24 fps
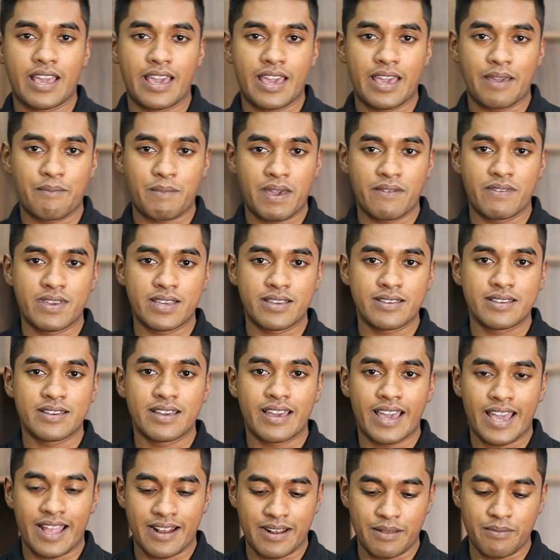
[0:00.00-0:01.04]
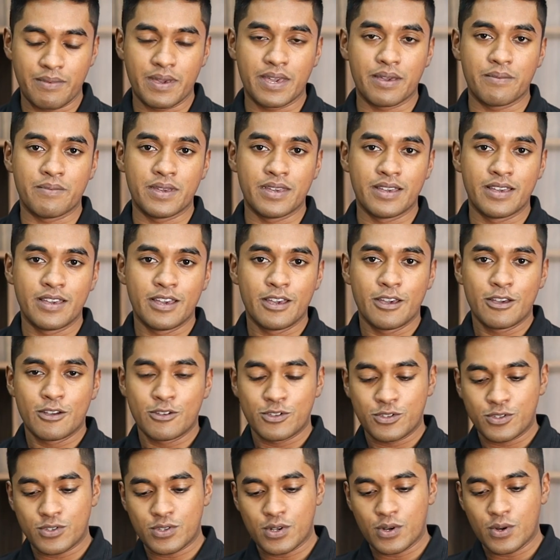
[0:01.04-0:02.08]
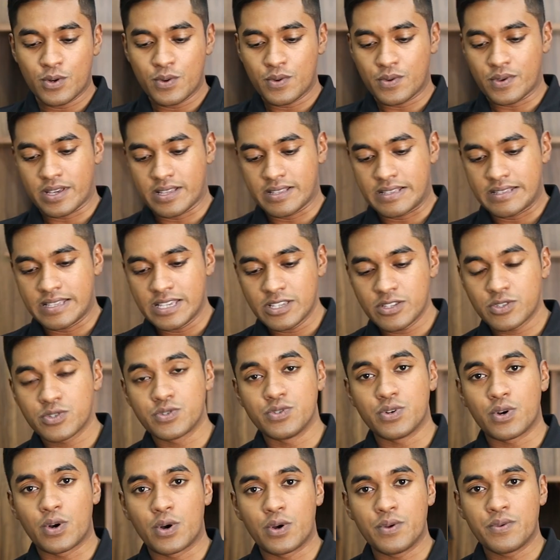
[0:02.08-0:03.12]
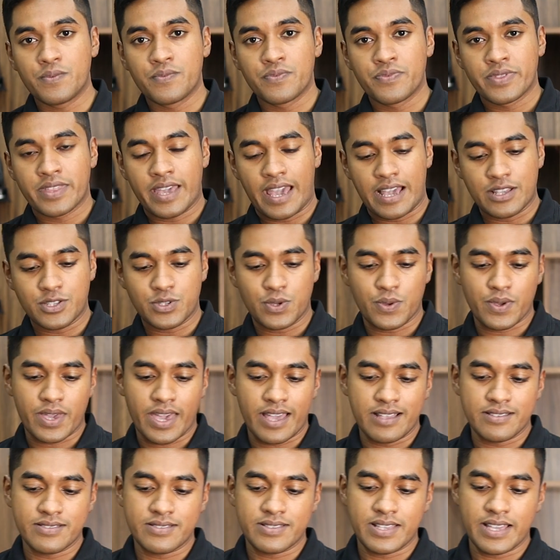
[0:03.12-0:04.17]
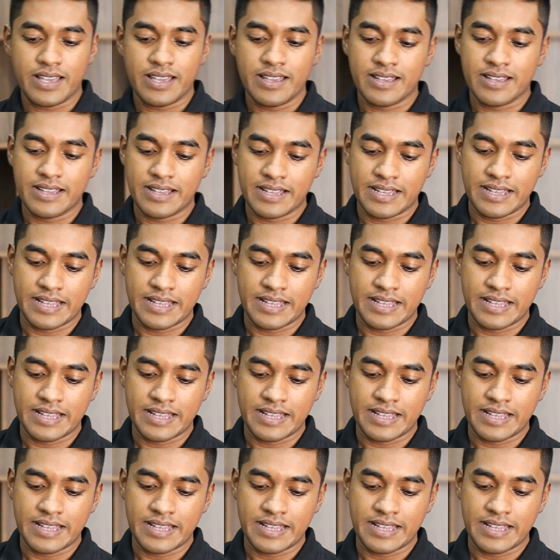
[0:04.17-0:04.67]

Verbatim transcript: and Mavic had a baby. So this drone, as you can see,